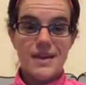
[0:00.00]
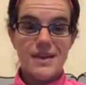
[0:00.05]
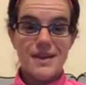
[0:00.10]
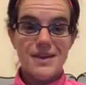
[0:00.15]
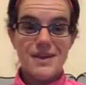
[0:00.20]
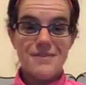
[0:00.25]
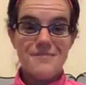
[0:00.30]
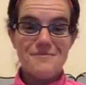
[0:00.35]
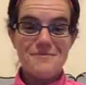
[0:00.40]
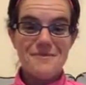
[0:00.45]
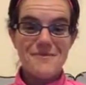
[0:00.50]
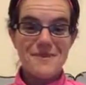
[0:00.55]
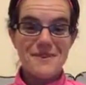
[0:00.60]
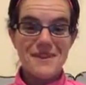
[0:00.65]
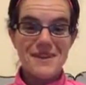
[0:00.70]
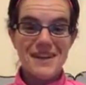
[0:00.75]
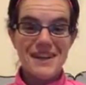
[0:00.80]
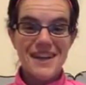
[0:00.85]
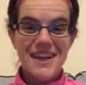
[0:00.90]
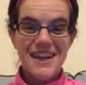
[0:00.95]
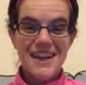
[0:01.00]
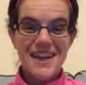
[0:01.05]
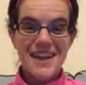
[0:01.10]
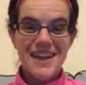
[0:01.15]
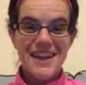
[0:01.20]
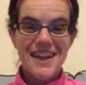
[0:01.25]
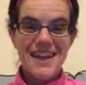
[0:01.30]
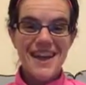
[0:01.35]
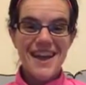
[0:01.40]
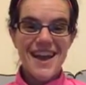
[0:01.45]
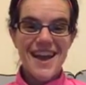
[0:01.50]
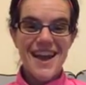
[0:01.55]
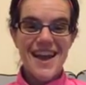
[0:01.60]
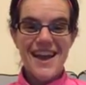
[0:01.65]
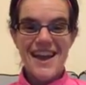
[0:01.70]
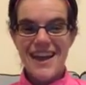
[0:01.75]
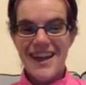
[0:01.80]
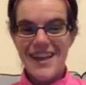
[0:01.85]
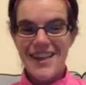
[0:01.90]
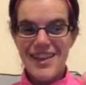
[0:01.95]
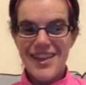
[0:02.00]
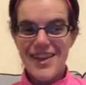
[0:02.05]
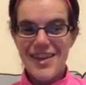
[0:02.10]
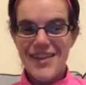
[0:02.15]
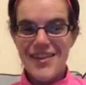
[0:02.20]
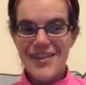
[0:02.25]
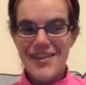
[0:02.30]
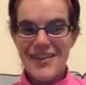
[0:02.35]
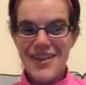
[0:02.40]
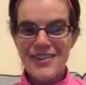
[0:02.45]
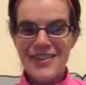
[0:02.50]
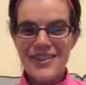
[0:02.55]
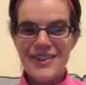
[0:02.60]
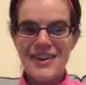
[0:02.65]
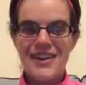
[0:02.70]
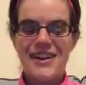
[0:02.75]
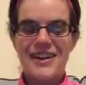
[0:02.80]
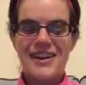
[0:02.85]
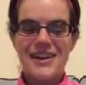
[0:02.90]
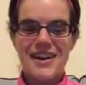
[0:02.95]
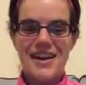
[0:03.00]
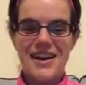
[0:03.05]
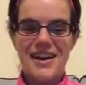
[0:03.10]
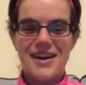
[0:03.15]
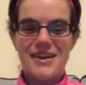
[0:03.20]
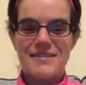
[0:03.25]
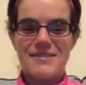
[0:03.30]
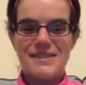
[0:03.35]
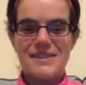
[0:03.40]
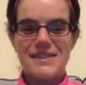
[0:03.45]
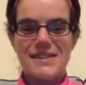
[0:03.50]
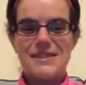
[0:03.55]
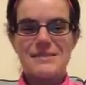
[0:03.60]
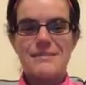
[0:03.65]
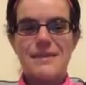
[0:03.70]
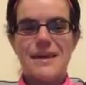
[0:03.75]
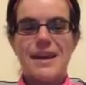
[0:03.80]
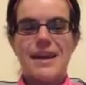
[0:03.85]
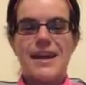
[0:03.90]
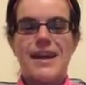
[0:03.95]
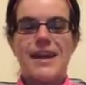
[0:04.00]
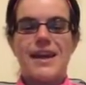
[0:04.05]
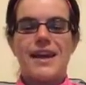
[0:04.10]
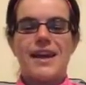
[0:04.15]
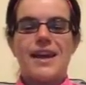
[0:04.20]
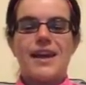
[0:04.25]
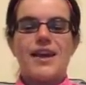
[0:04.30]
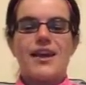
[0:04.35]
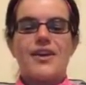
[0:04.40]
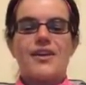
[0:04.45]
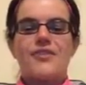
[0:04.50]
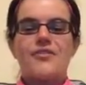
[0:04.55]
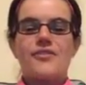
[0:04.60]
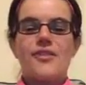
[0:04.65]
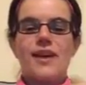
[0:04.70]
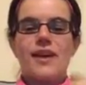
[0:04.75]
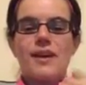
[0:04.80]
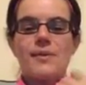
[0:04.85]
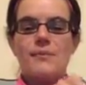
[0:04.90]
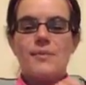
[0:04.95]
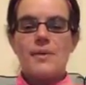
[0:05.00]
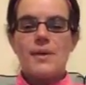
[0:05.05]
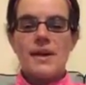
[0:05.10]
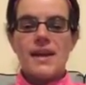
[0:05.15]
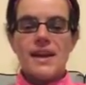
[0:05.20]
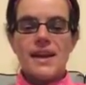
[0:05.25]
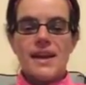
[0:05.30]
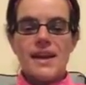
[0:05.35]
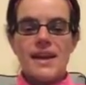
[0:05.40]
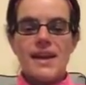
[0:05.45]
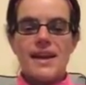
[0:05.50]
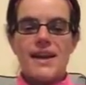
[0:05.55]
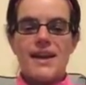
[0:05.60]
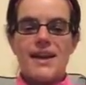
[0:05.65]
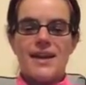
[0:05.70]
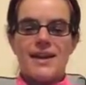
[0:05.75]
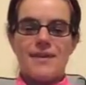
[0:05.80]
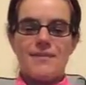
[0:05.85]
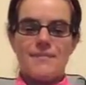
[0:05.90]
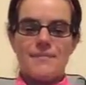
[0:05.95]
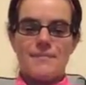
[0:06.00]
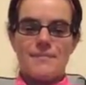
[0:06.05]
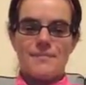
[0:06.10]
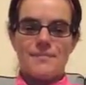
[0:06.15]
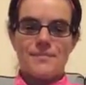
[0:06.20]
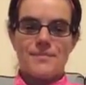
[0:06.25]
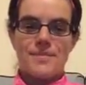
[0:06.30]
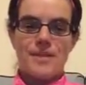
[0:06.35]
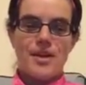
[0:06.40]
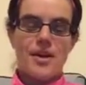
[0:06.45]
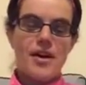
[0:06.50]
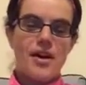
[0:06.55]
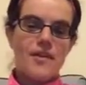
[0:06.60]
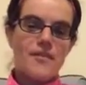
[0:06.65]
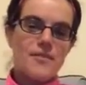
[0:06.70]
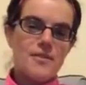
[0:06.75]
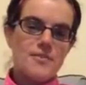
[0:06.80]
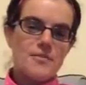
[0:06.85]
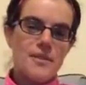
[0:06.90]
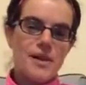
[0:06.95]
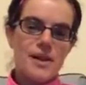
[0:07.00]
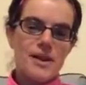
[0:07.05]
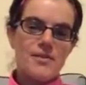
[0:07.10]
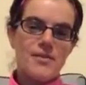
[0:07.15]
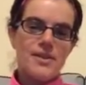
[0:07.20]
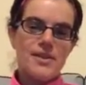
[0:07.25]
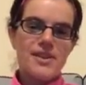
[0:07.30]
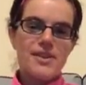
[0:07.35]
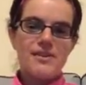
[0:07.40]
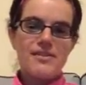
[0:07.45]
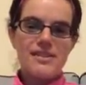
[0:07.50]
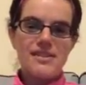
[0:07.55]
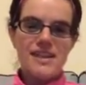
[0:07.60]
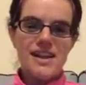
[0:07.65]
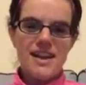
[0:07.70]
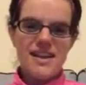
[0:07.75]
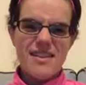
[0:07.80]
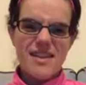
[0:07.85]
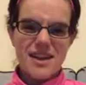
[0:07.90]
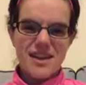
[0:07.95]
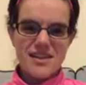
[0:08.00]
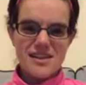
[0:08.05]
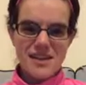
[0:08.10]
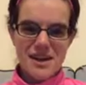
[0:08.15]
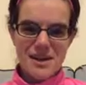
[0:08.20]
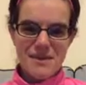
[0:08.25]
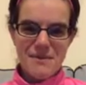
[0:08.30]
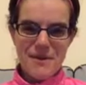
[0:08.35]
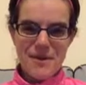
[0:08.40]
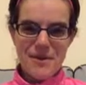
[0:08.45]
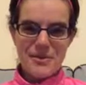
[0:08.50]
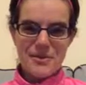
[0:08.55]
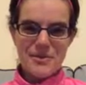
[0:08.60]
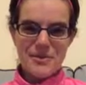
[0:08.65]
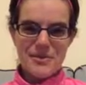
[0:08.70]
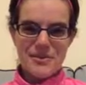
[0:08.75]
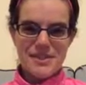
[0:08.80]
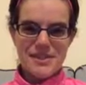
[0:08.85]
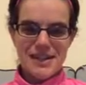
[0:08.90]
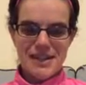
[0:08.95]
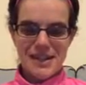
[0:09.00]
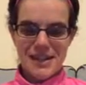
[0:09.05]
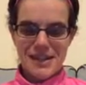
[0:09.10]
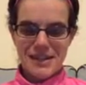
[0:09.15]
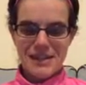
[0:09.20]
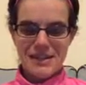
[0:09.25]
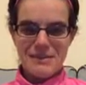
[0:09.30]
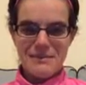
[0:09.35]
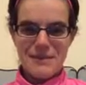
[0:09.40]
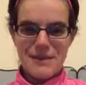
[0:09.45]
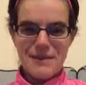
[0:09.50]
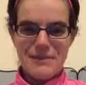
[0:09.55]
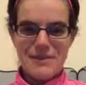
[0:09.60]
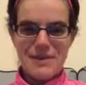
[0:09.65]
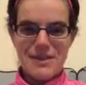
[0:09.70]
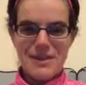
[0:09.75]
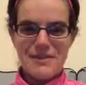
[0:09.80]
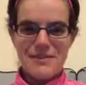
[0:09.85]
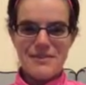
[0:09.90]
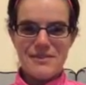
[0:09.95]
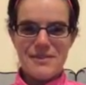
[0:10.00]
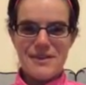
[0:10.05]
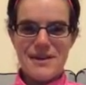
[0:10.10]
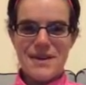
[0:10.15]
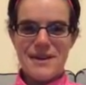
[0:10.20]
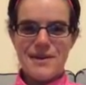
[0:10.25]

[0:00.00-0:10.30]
Good morning. Hello out there. This is my Friday morning coffee break with you. Today I thought I'd talk about goal setting a little bit with you.